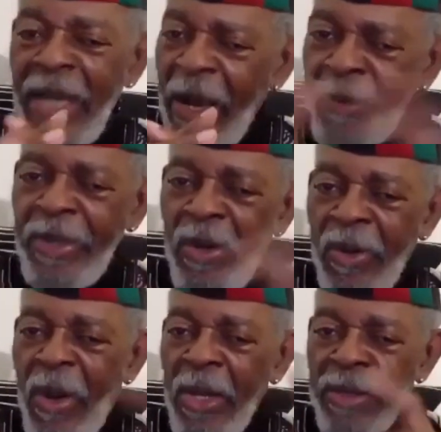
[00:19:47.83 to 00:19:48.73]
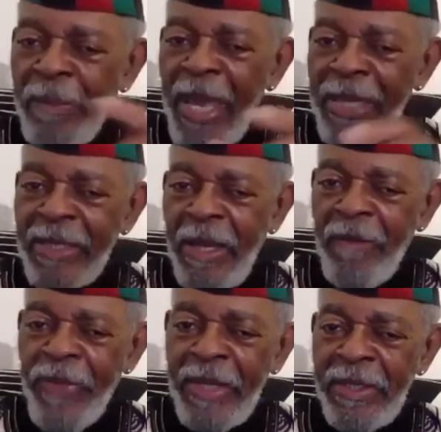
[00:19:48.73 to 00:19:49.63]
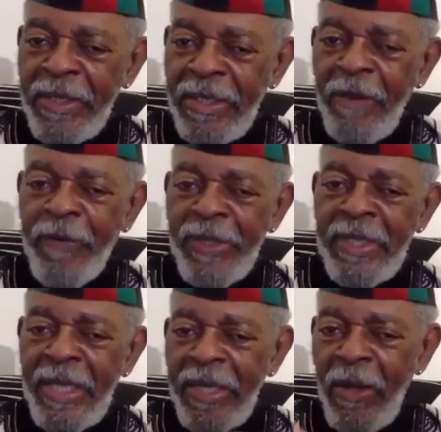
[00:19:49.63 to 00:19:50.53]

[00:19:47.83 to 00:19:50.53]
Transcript: yeah, we know all of the bad stuff that Jefferson did,